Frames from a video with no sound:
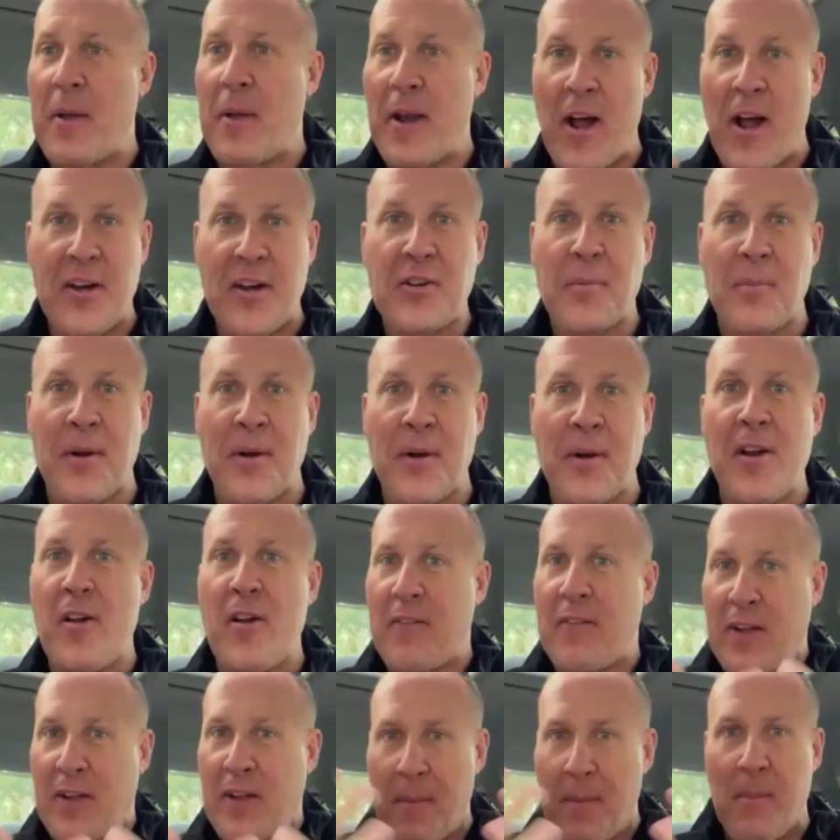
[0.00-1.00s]
I'm an
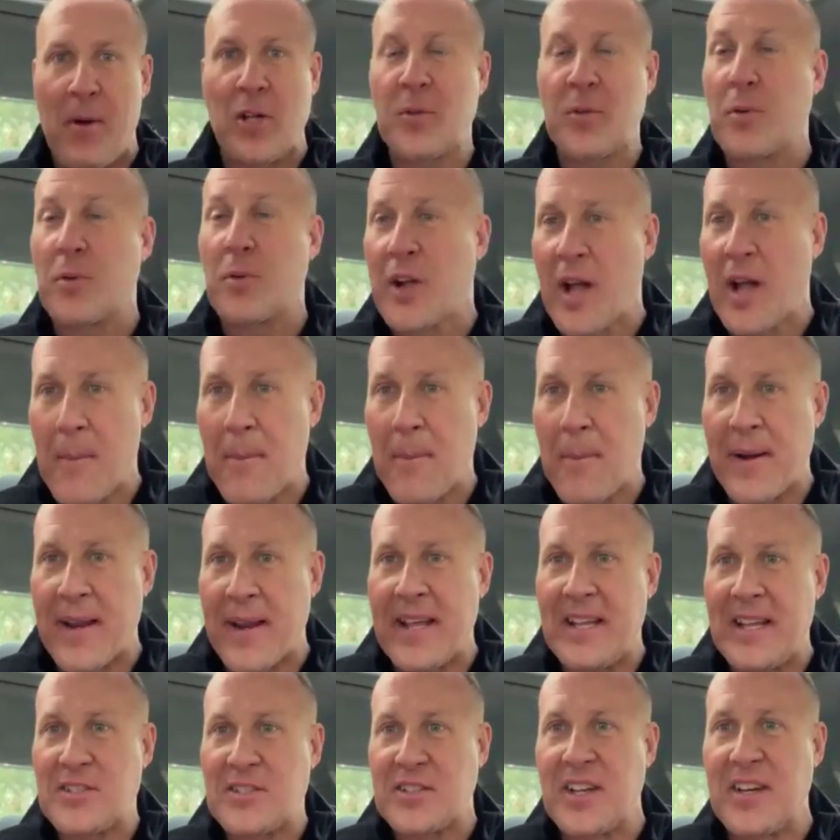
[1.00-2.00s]
entrepreneur. I've got multiple
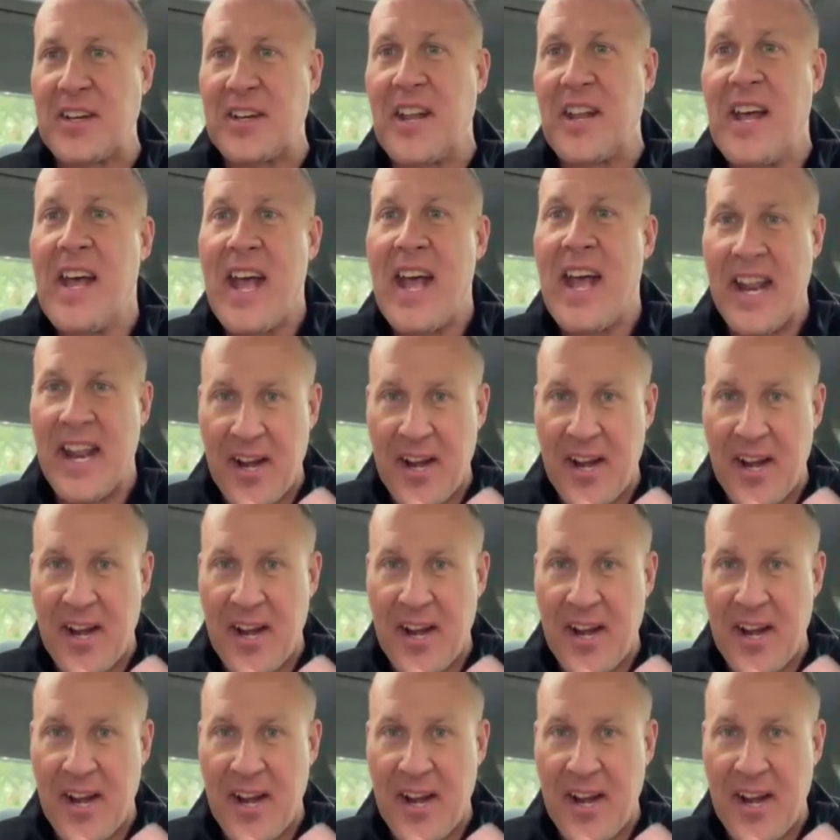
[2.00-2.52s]
companies and an